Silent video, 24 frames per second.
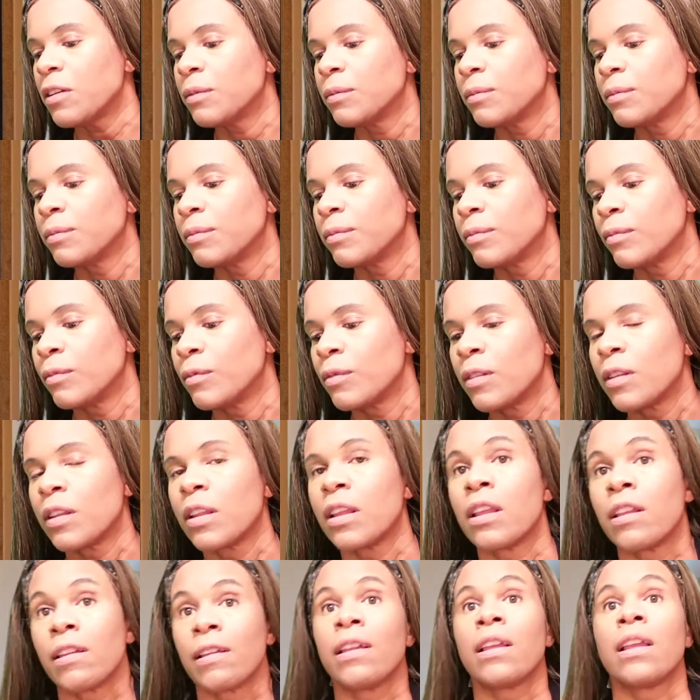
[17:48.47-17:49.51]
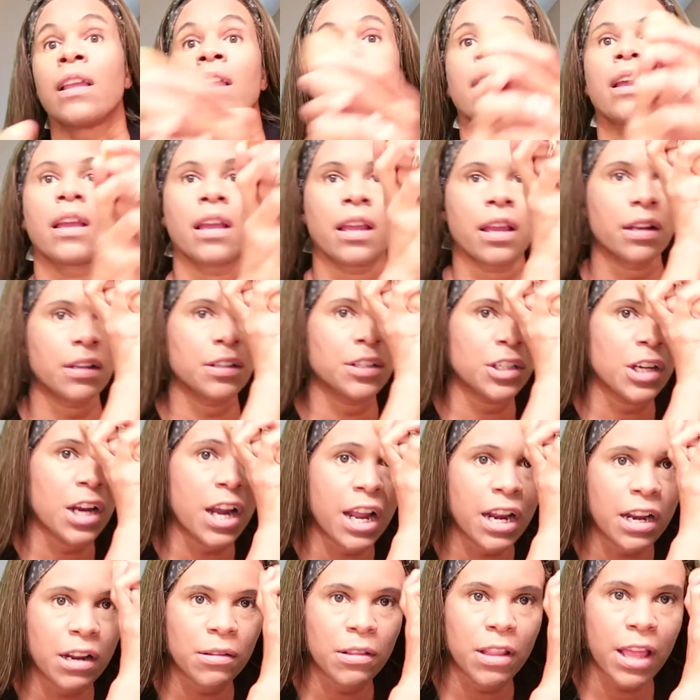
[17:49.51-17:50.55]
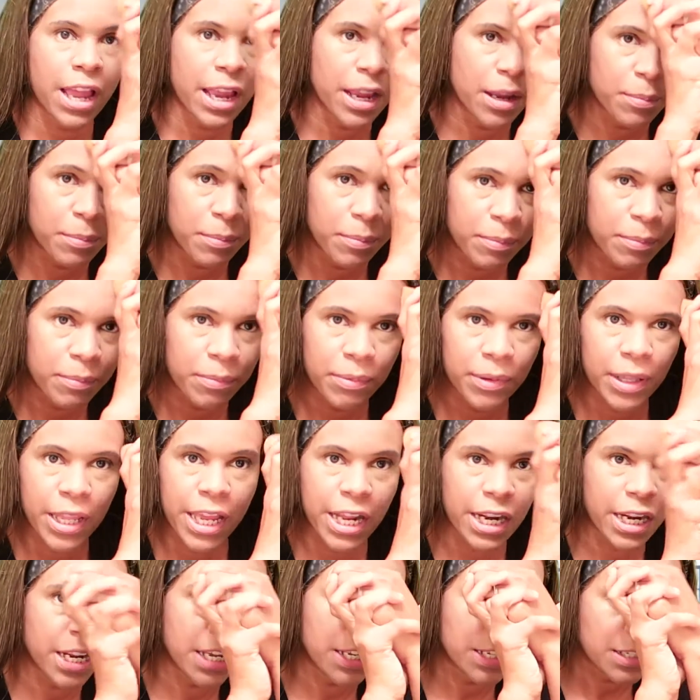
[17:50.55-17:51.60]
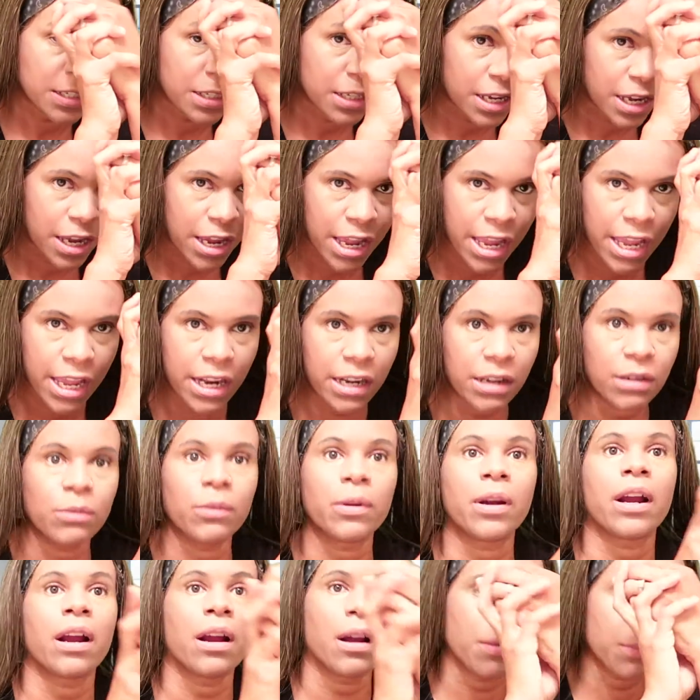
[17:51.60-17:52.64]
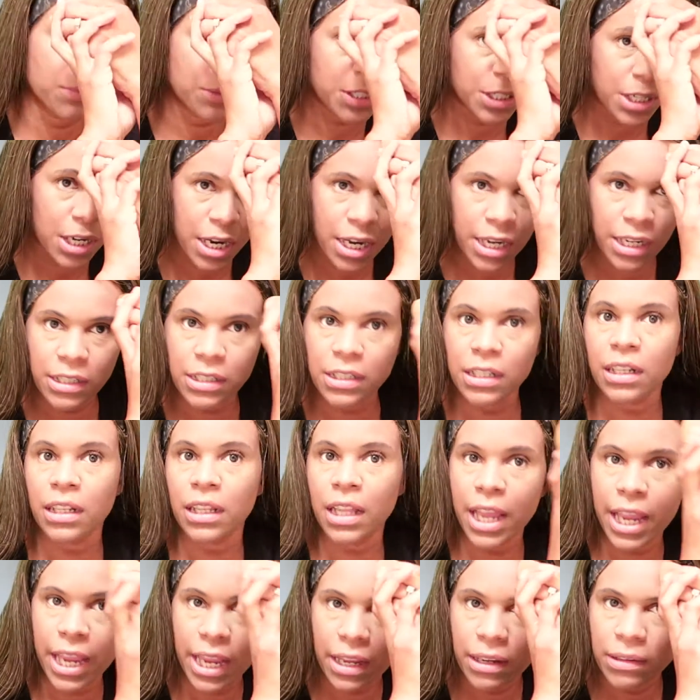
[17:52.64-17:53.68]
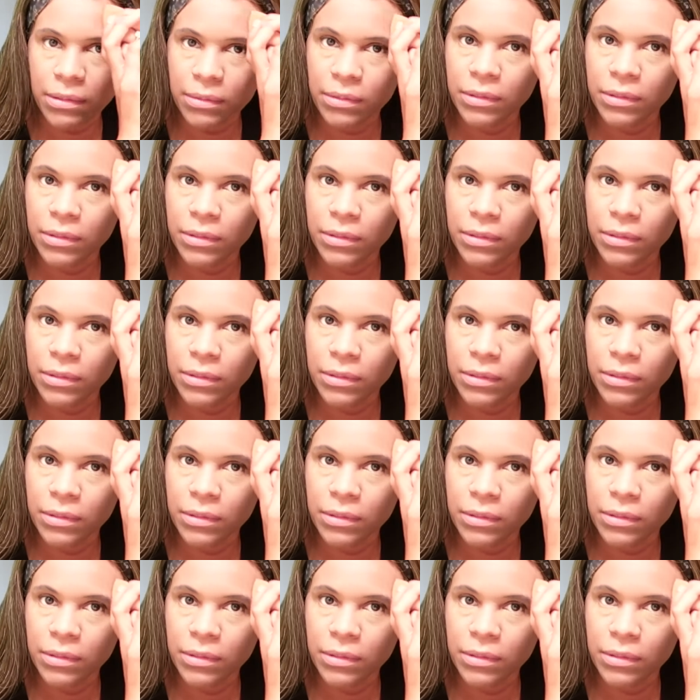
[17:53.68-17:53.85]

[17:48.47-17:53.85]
I'm gonna try to like blend this in where I'm trying to like